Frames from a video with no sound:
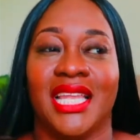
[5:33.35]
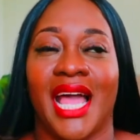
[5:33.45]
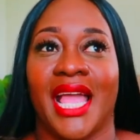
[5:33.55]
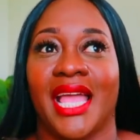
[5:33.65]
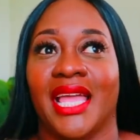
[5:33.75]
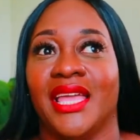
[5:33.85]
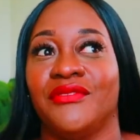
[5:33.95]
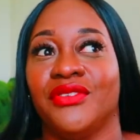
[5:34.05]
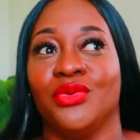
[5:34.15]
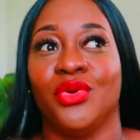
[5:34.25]
like
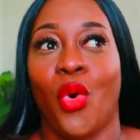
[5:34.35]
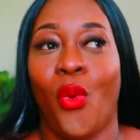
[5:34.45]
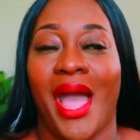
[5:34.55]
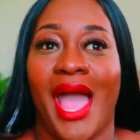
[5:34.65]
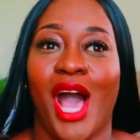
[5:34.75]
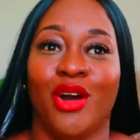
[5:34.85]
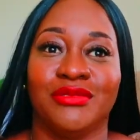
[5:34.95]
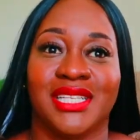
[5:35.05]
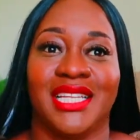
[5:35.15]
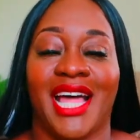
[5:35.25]
if you go
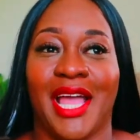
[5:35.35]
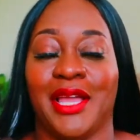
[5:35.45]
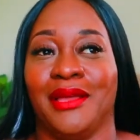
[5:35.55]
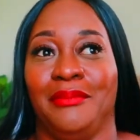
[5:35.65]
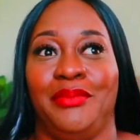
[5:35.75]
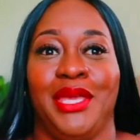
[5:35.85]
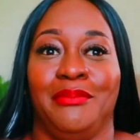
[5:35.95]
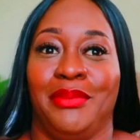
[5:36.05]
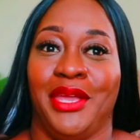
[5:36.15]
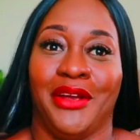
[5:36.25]
out to like
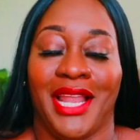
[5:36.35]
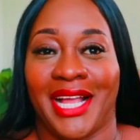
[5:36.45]
Big Bear,